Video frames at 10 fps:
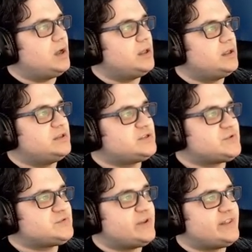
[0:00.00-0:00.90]
This
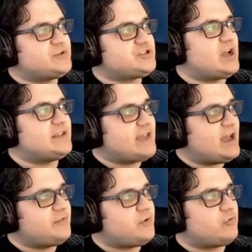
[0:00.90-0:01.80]
was one that was shot
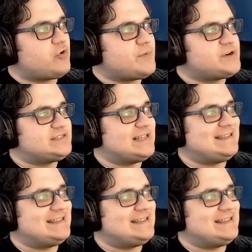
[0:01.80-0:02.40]
down. There were rumors that the